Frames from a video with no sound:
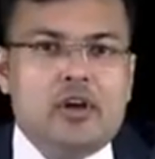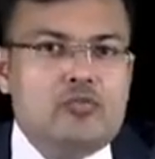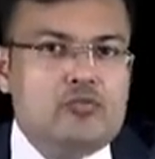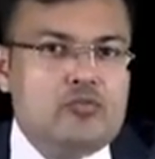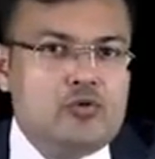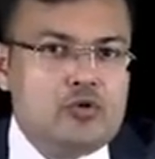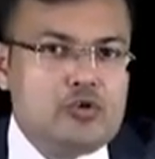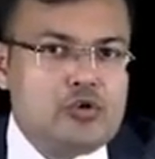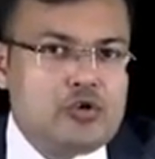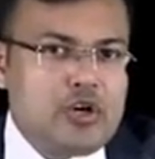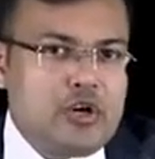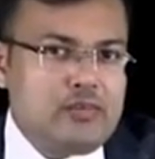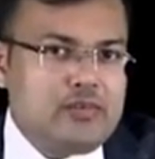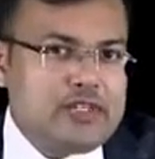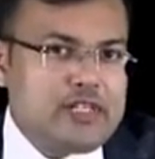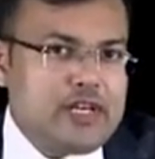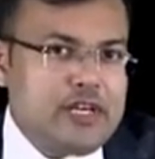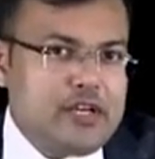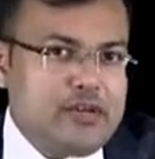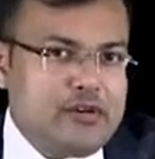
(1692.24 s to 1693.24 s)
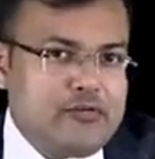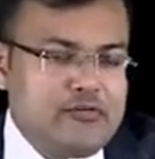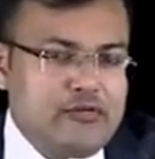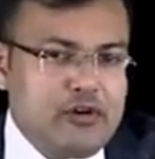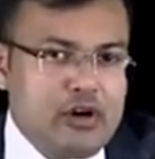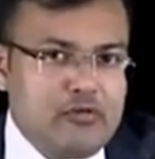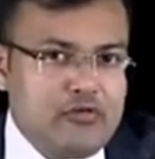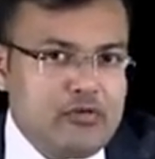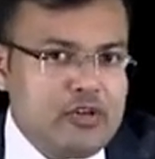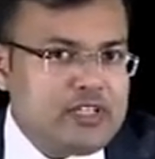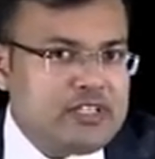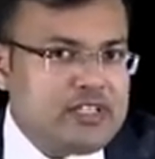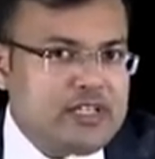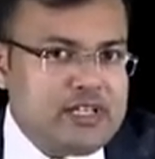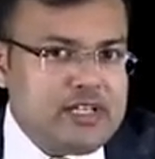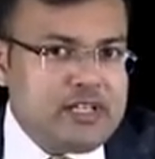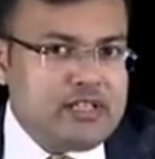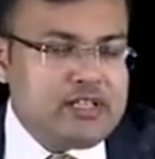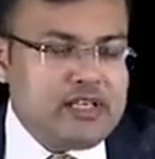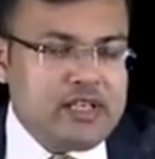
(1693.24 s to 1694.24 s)
Most common site of volvulus,
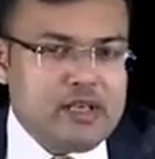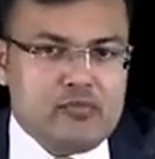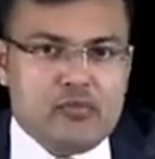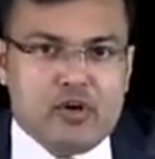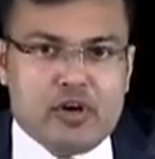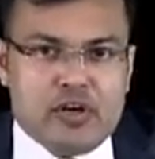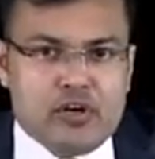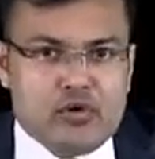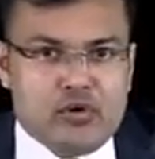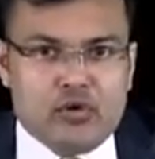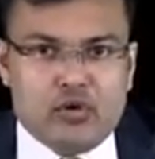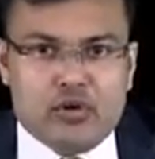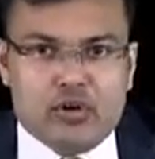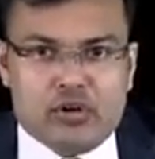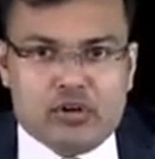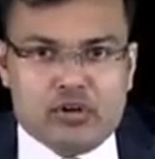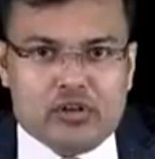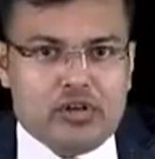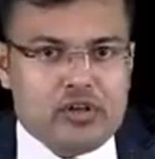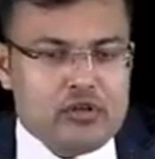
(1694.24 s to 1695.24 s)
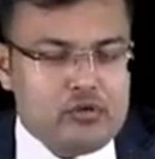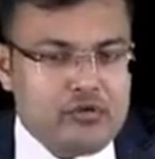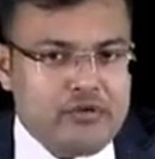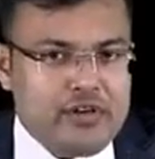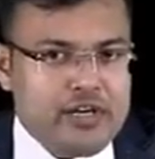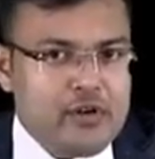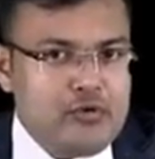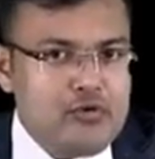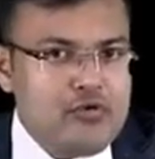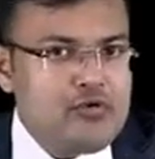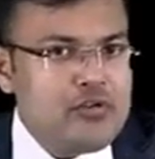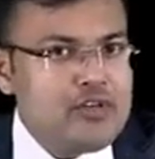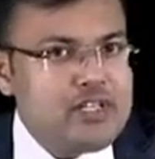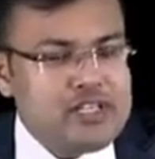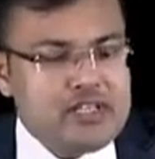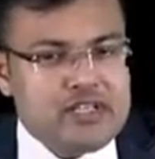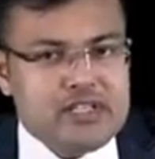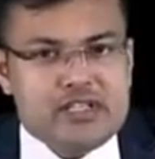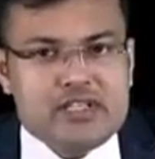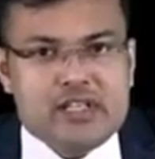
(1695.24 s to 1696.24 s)
that is sigmoid colon. So we are going to
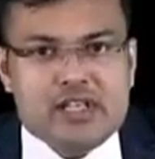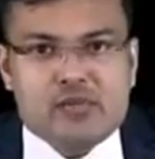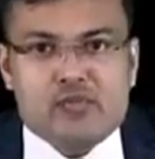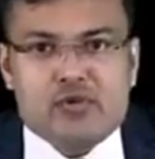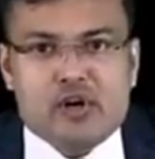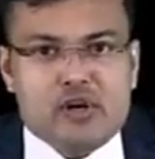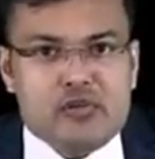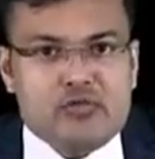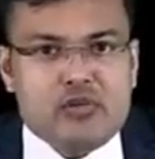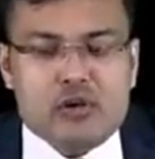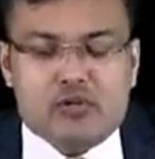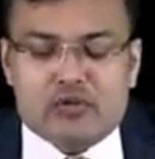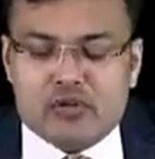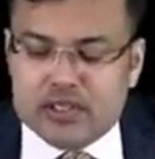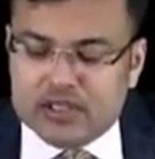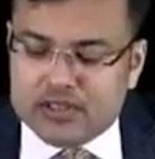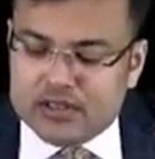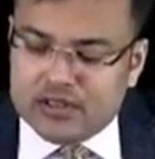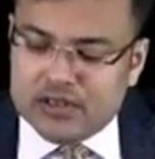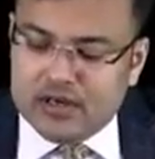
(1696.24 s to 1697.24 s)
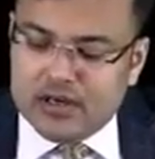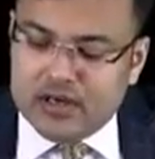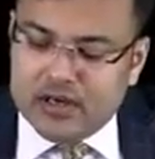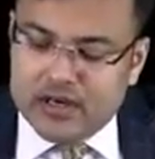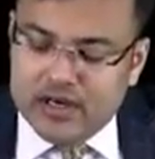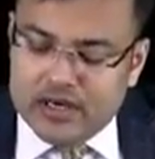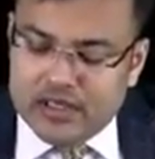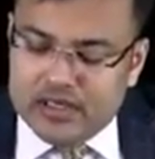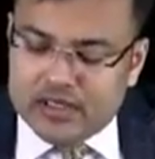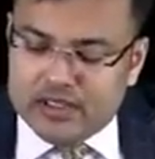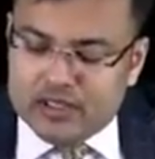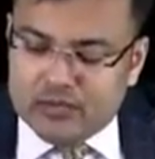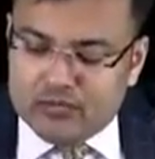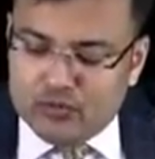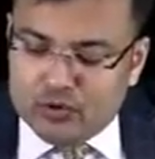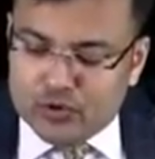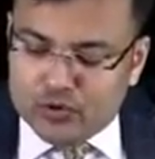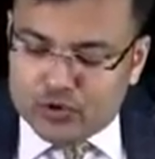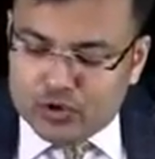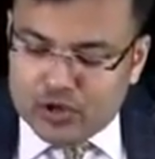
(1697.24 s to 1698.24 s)
discuss sigmoid volvulus. It is the
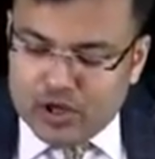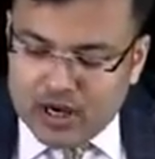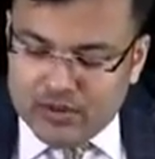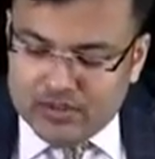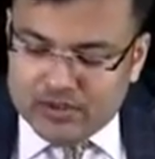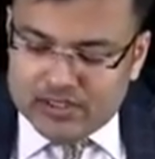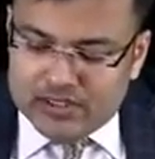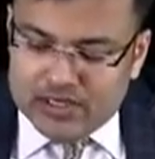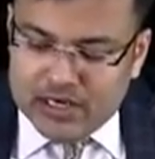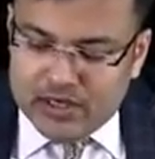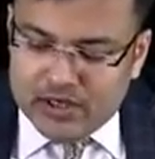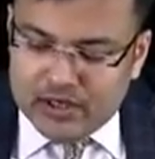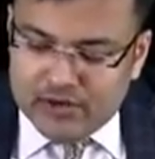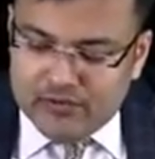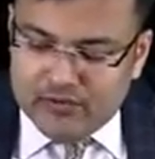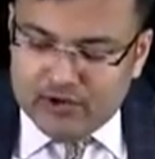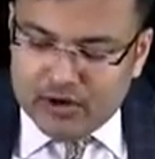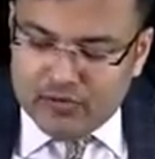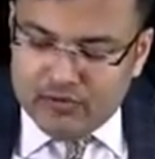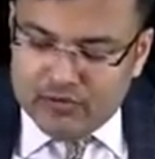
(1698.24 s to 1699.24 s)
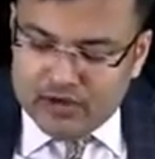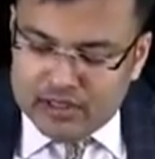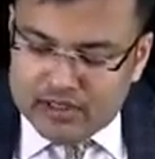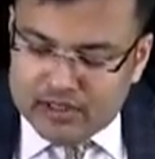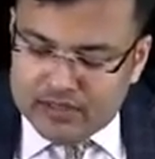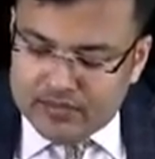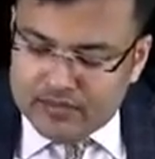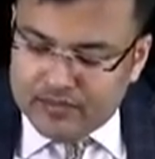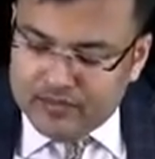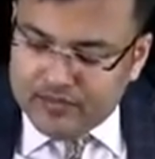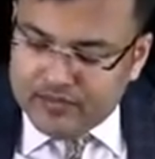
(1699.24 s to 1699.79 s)
most common site of volvulus.